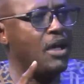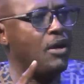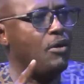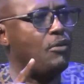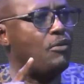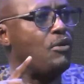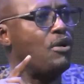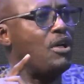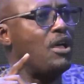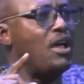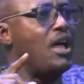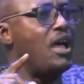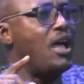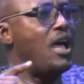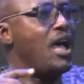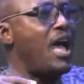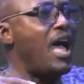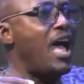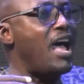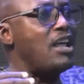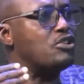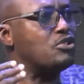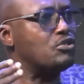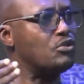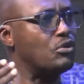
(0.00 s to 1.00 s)
Now,
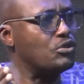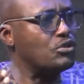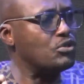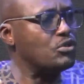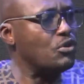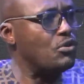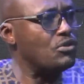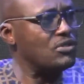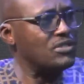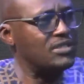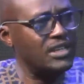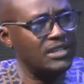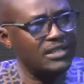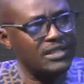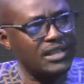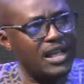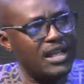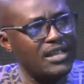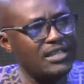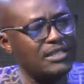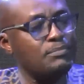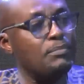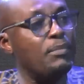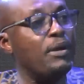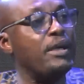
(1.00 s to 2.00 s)
adult onset
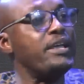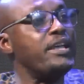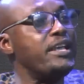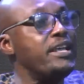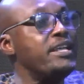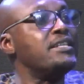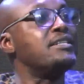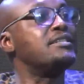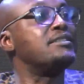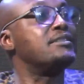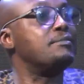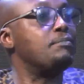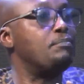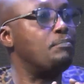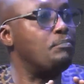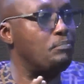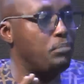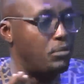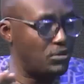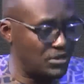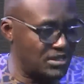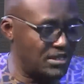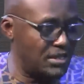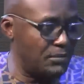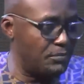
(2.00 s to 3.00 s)
asthma is
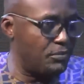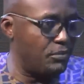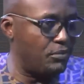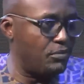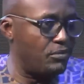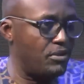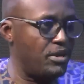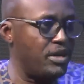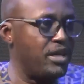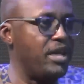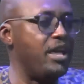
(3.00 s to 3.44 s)
possible.